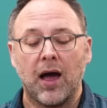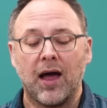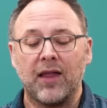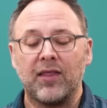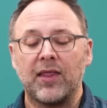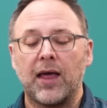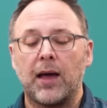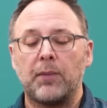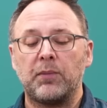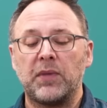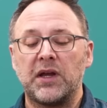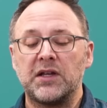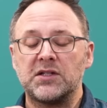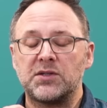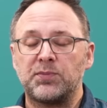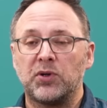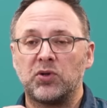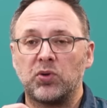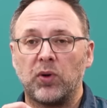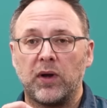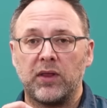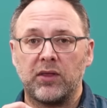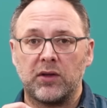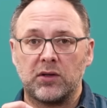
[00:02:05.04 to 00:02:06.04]
And that means
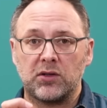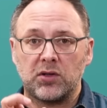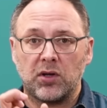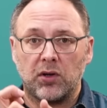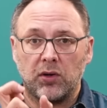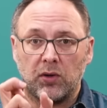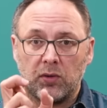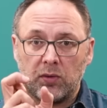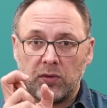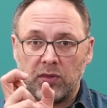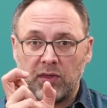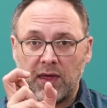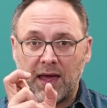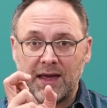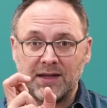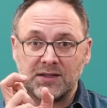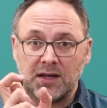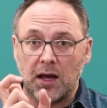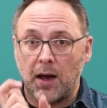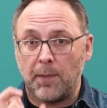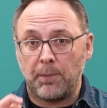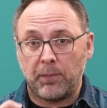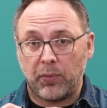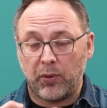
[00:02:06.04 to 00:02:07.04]
between the two, there's
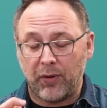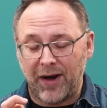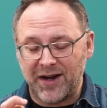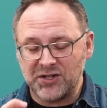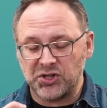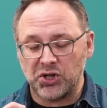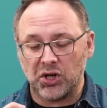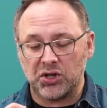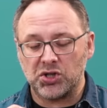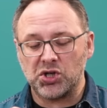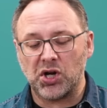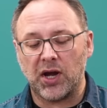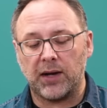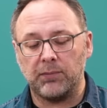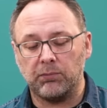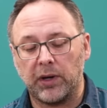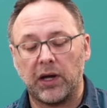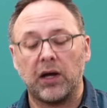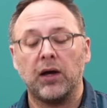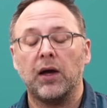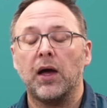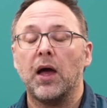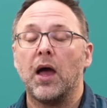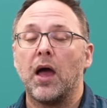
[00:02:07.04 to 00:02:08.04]
a pressure
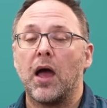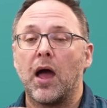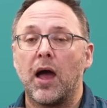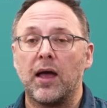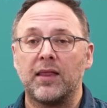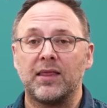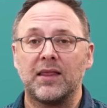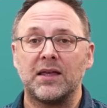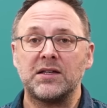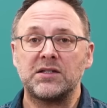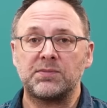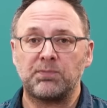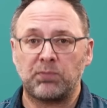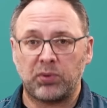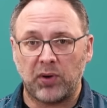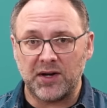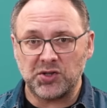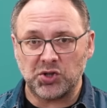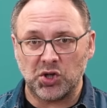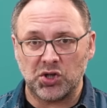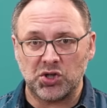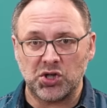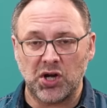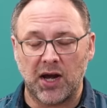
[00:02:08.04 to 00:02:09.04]
chamber. And this
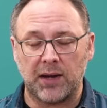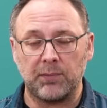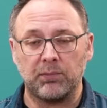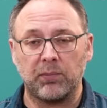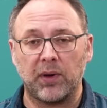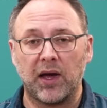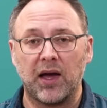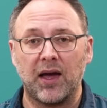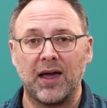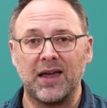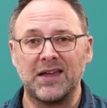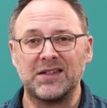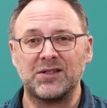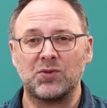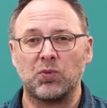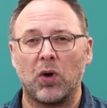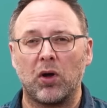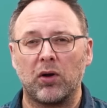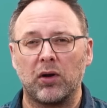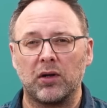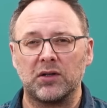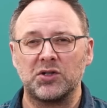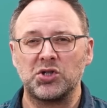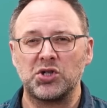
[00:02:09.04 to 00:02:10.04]
pressure chamber is
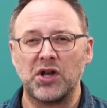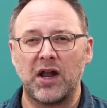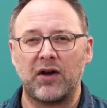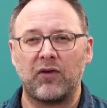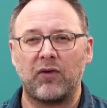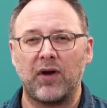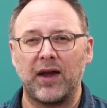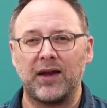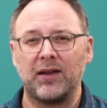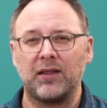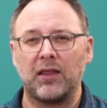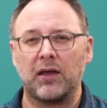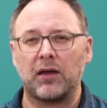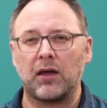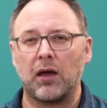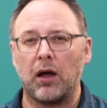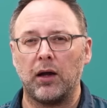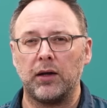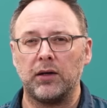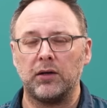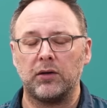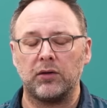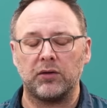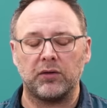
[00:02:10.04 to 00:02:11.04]
what will generate the
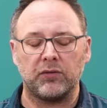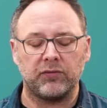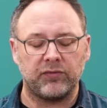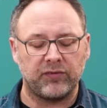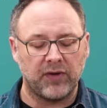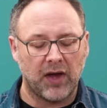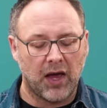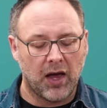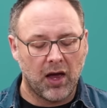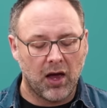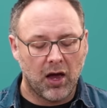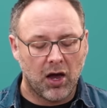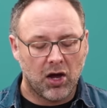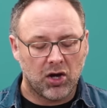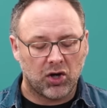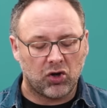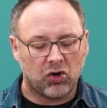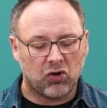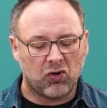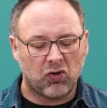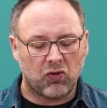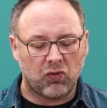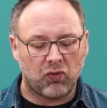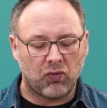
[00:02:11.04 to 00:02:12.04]
kind of
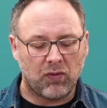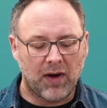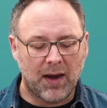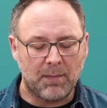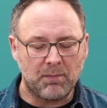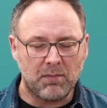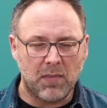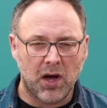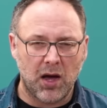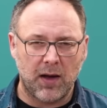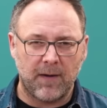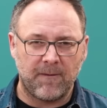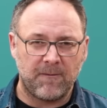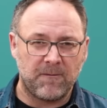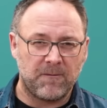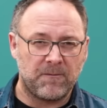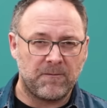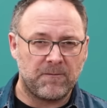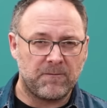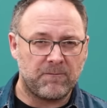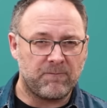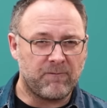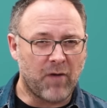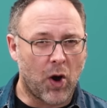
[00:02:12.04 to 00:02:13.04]
crema
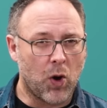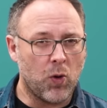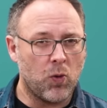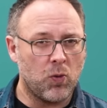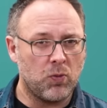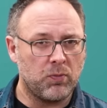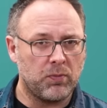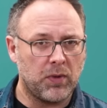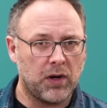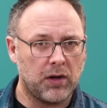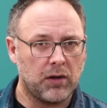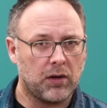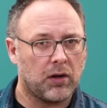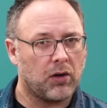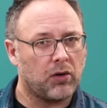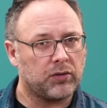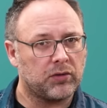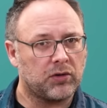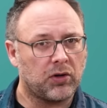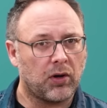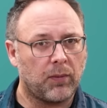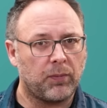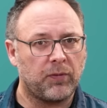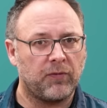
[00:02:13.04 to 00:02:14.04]
foam on
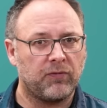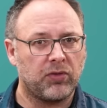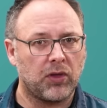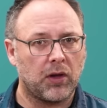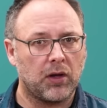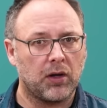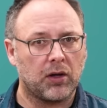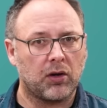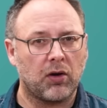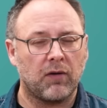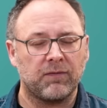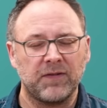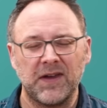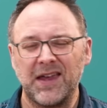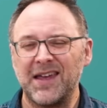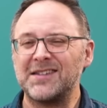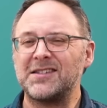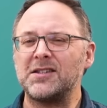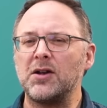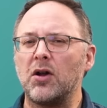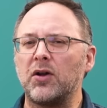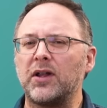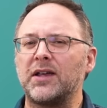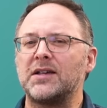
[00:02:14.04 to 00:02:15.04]
top of the coffee.
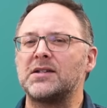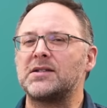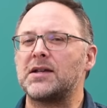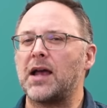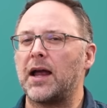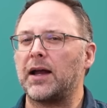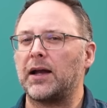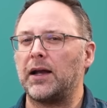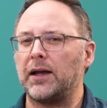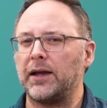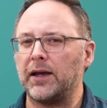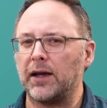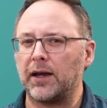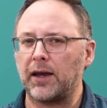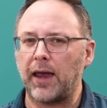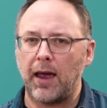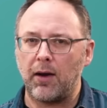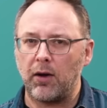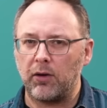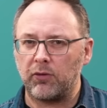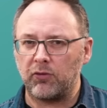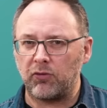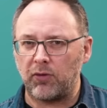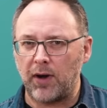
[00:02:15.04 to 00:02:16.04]
It's not exactly a
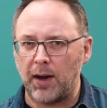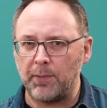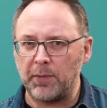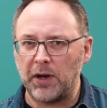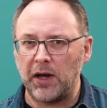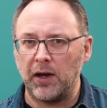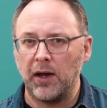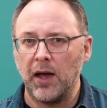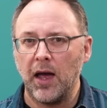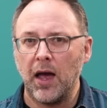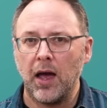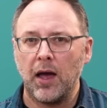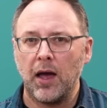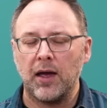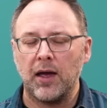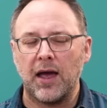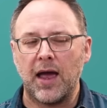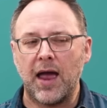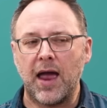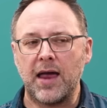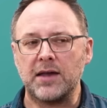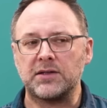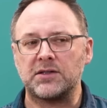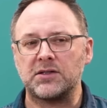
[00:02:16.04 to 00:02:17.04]
crema.
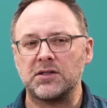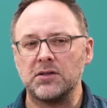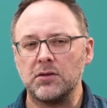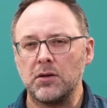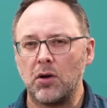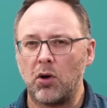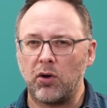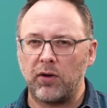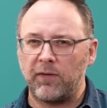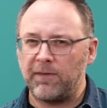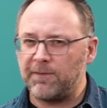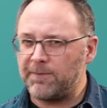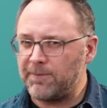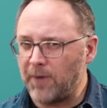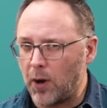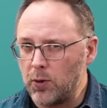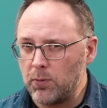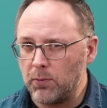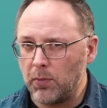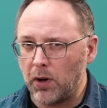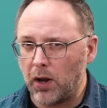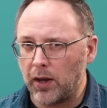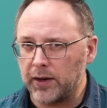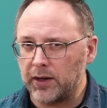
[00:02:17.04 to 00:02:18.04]
It's not a
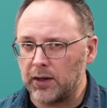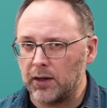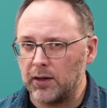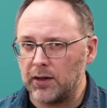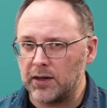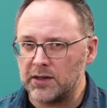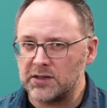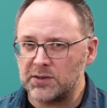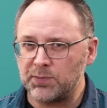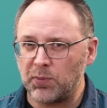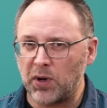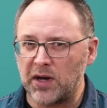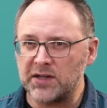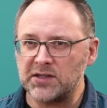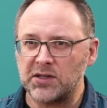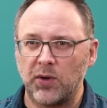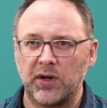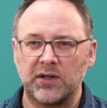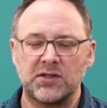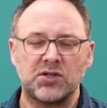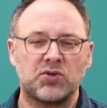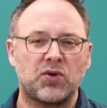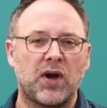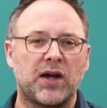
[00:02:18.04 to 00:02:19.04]
foam like an espresso
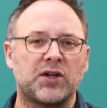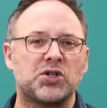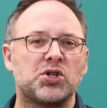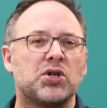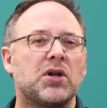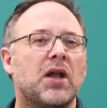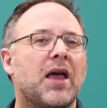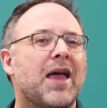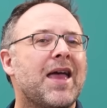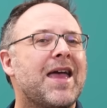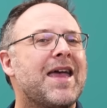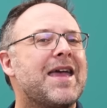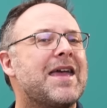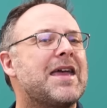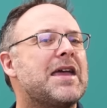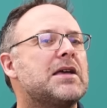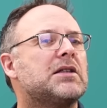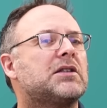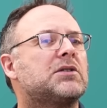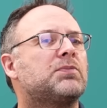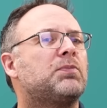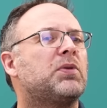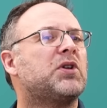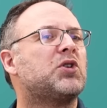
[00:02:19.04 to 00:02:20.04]
extraction.
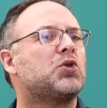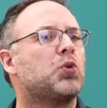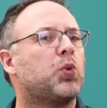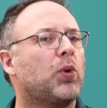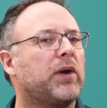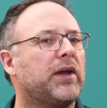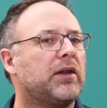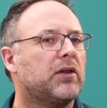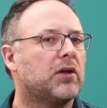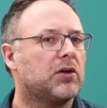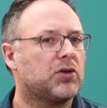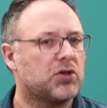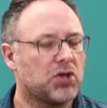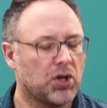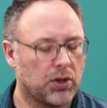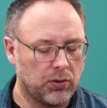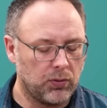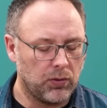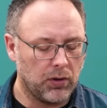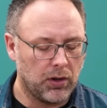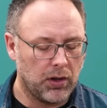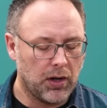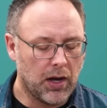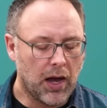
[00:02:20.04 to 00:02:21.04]
It's between the
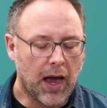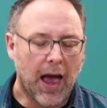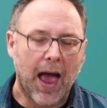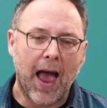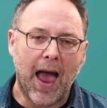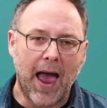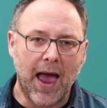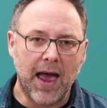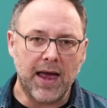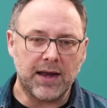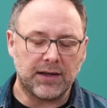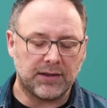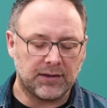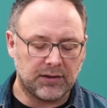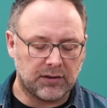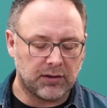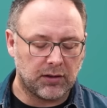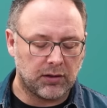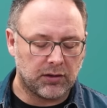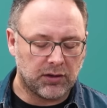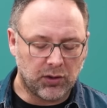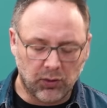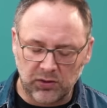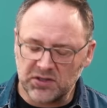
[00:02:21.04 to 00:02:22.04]
two. And
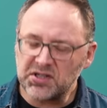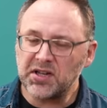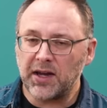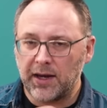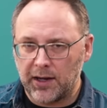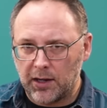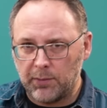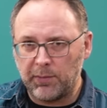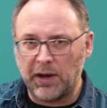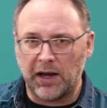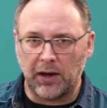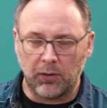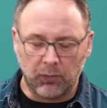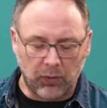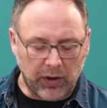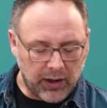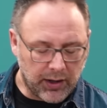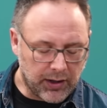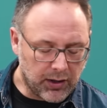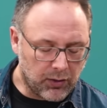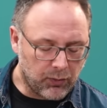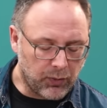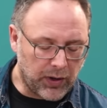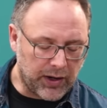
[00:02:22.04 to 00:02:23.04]
you'll see it in a minute
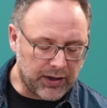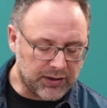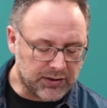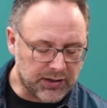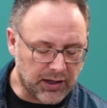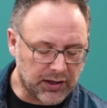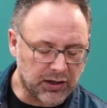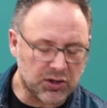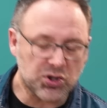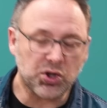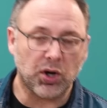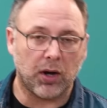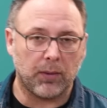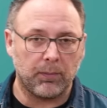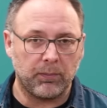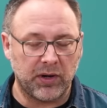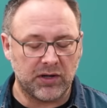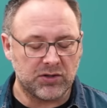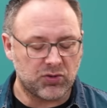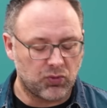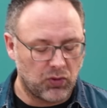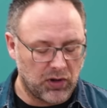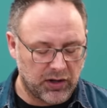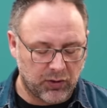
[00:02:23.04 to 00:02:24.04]
when I take a shot, but
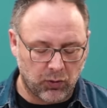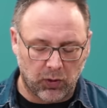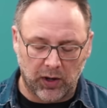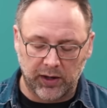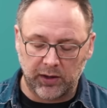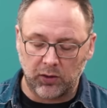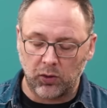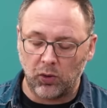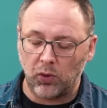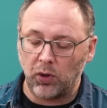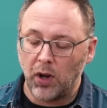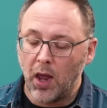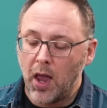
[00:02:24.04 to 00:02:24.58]
it's really quite cool.